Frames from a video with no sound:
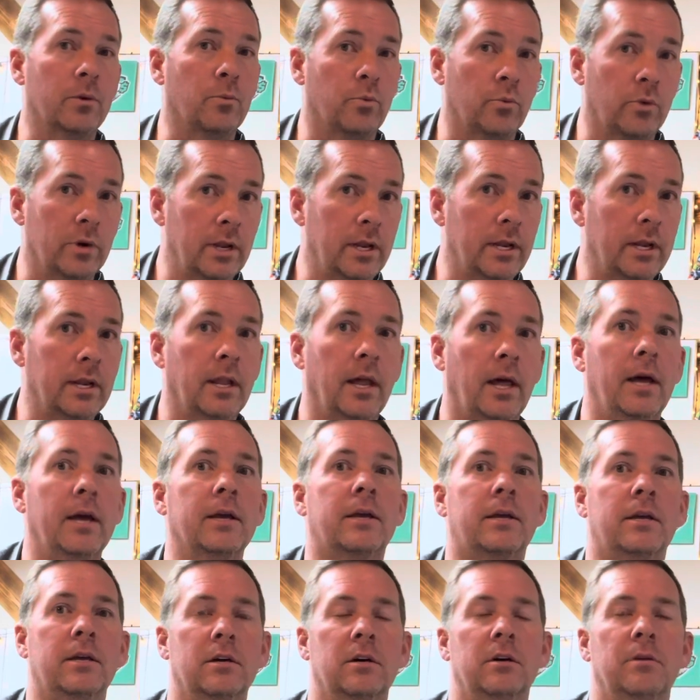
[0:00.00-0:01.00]
really
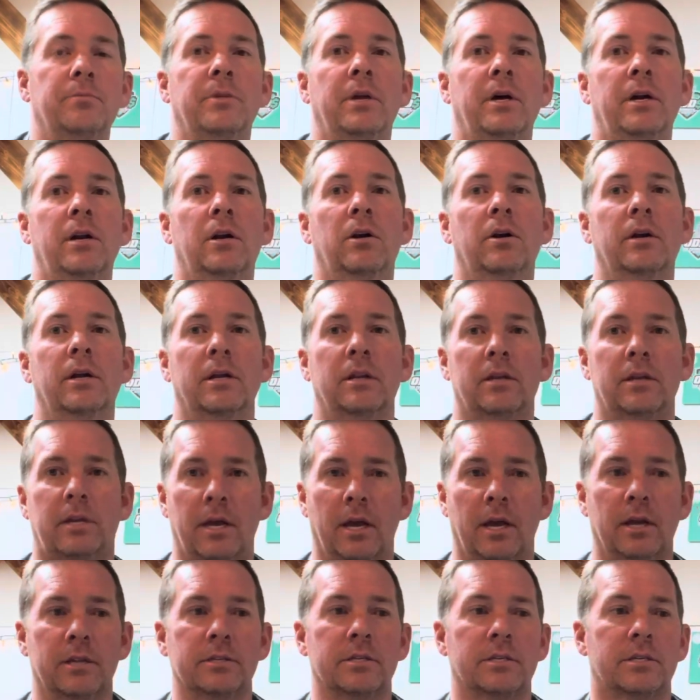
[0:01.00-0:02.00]
like him there in
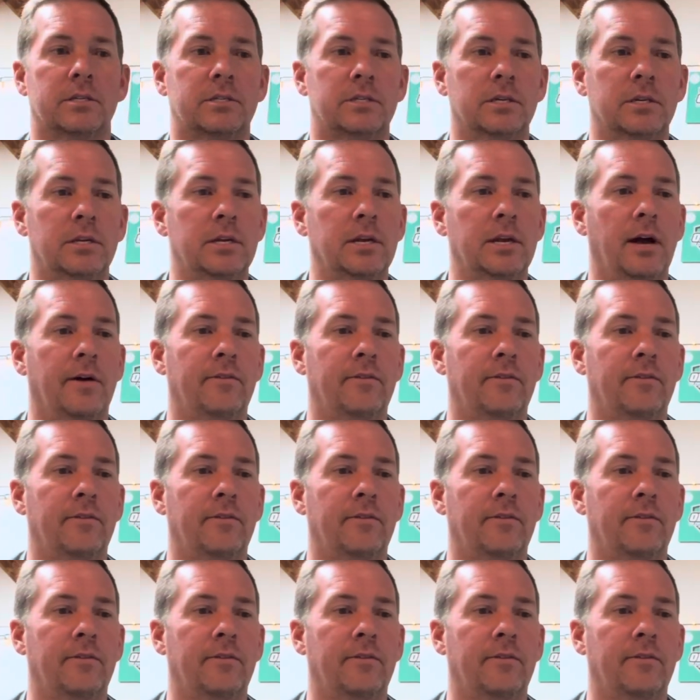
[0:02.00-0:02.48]
Kansas City.